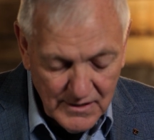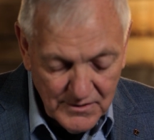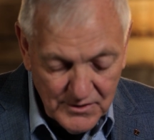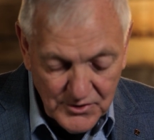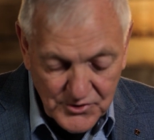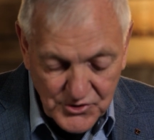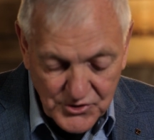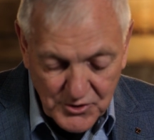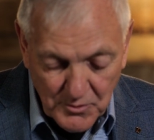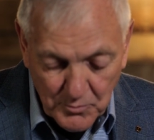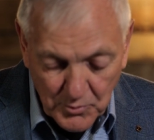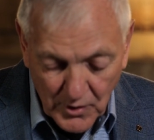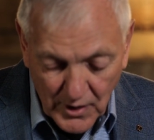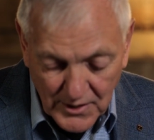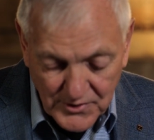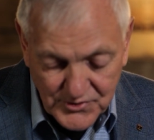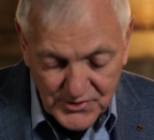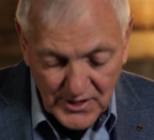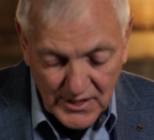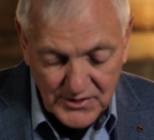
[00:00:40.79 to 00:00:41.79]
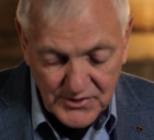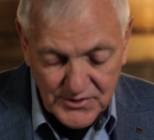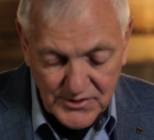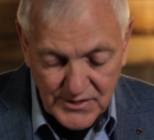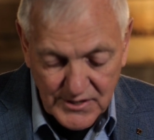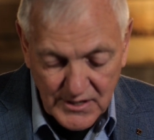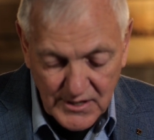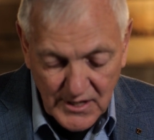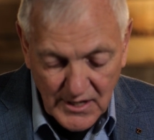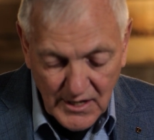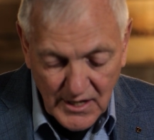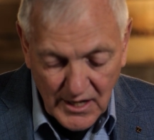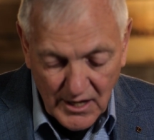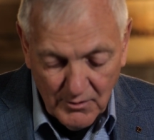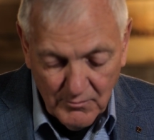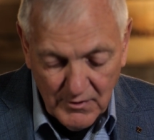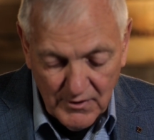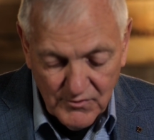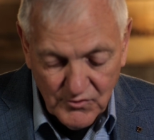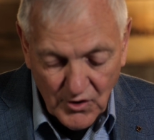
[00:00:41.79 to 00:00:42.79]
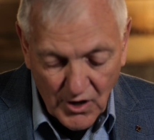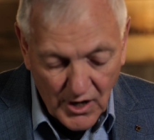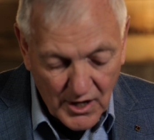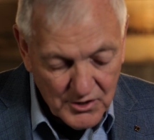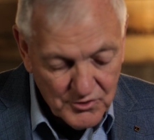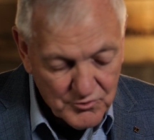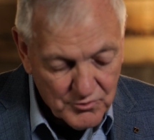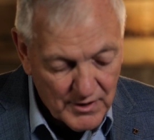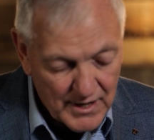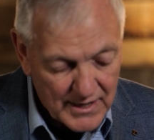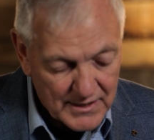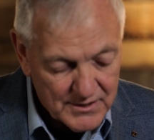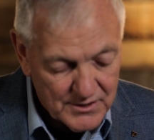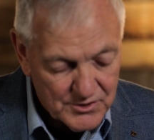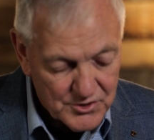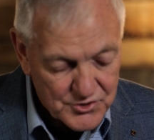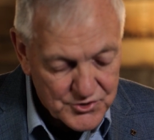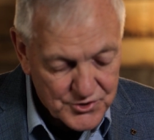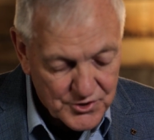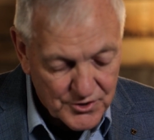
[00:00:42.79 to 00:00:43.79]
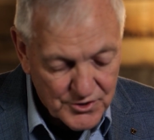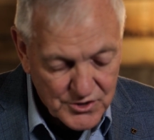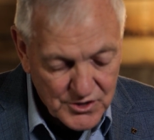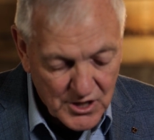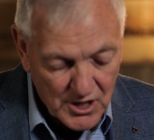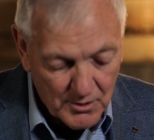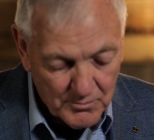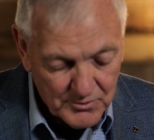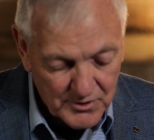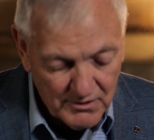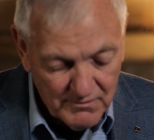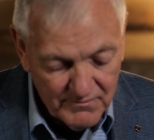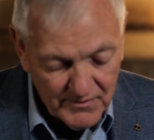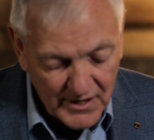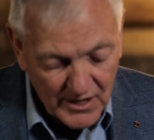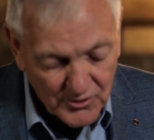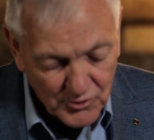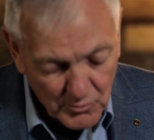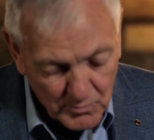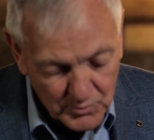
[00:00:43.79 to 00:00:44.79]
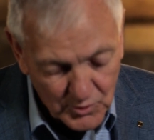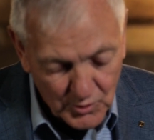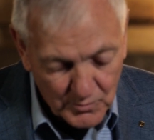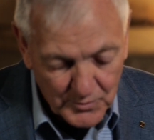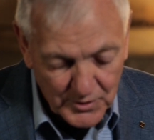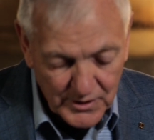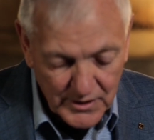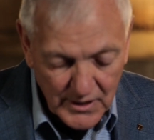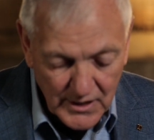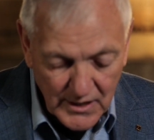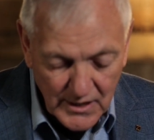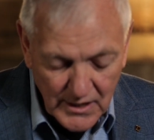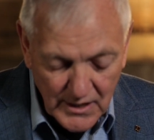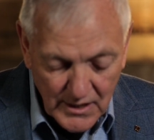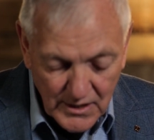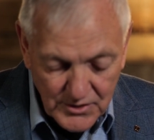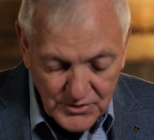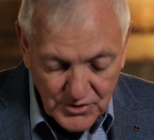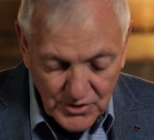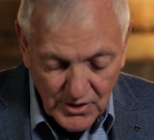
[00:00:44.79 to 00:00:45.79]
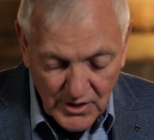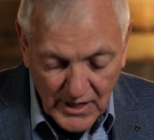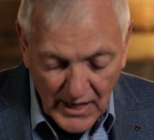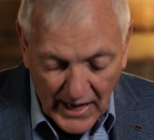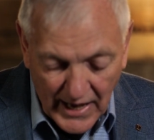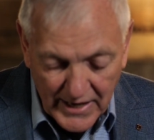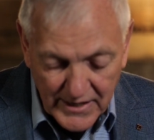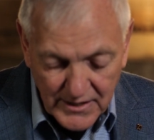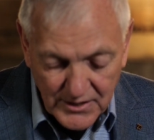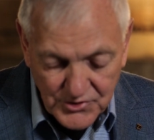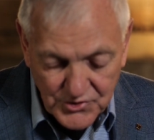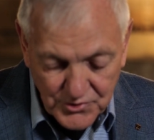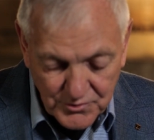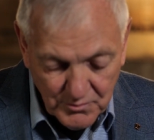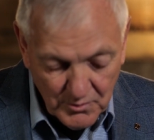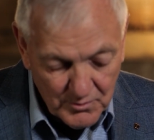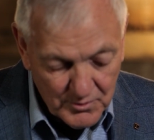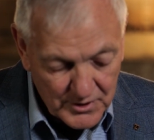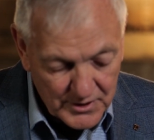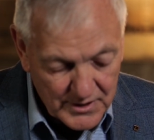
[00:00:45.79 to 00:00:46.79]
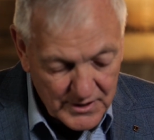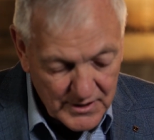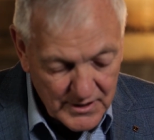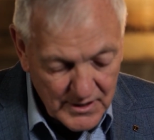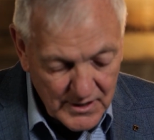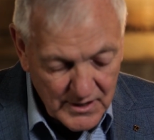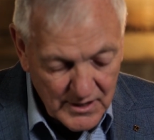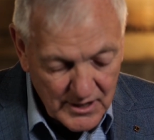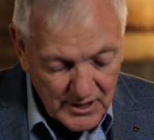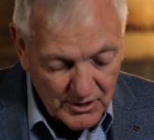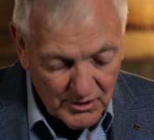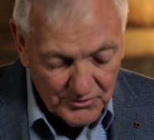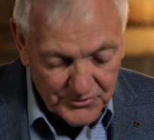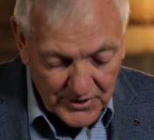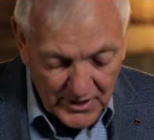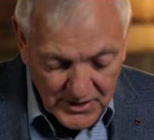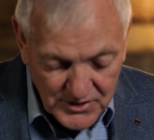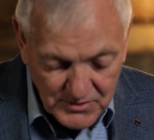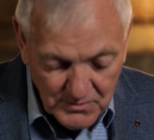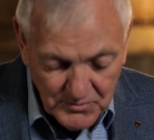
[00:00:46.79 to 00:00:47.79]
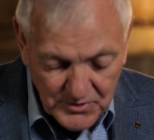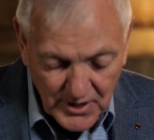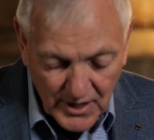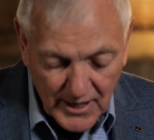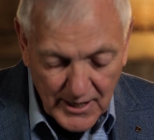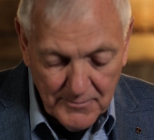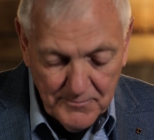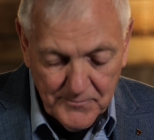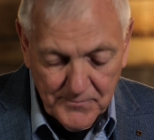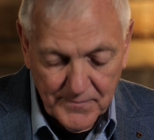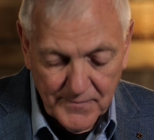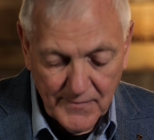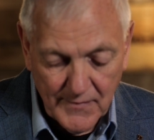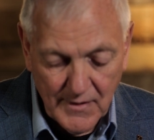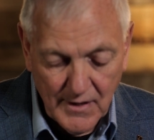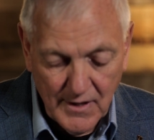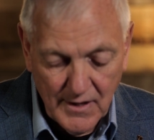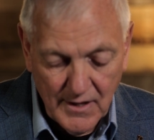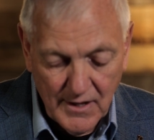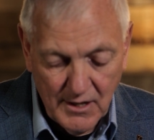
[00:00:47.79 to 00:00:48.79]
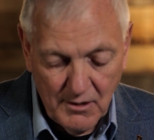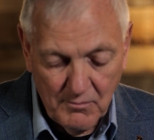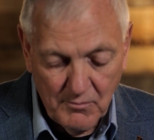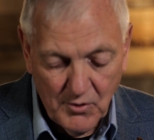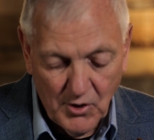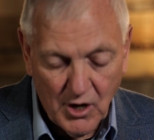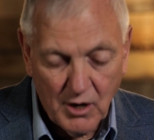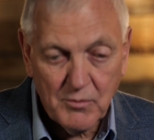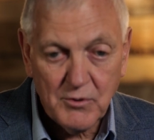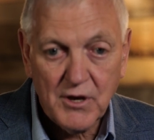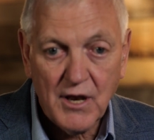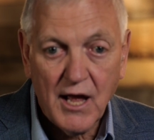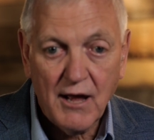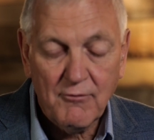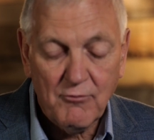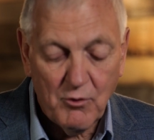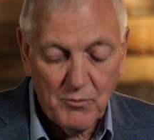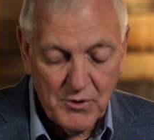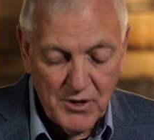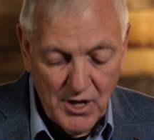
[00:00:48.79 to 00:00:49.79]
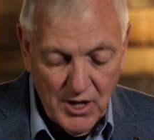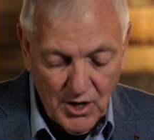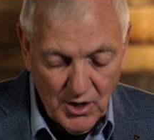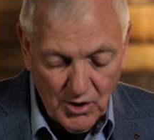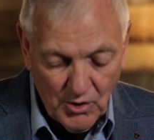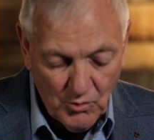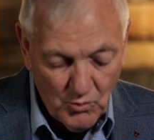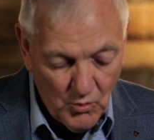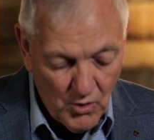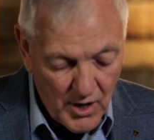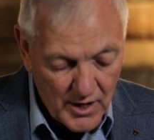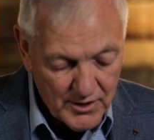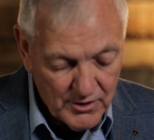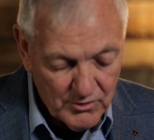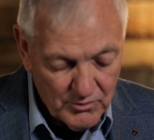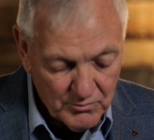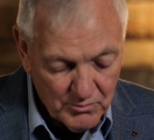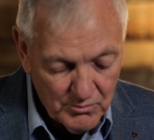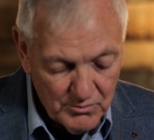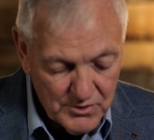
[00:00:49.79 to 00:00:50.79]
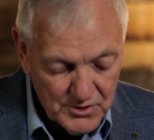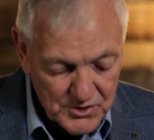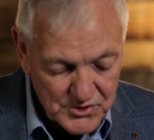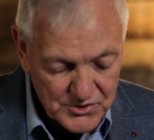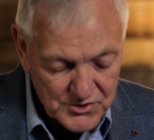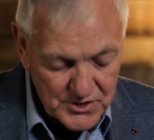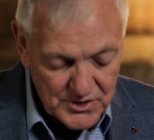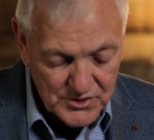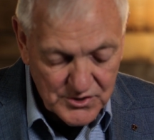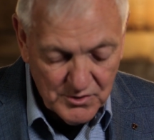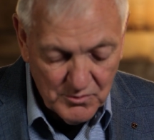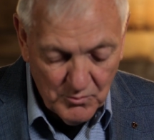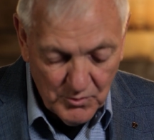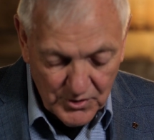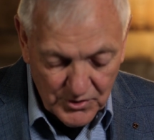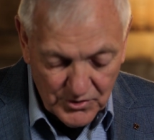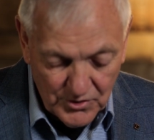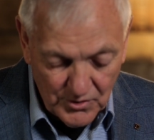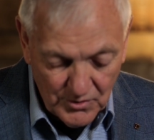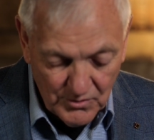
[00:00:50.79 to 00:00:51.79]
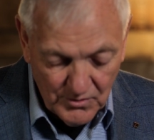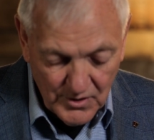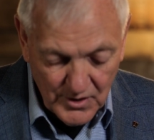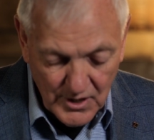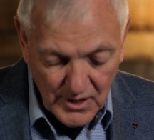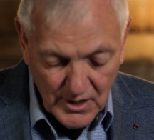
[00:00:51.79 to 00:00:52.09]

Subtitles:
This is a process, and we've contracted a search company, Vanderblumen, to guide us through it. It'll take some time, and Barb and I will be here walking through this season with you.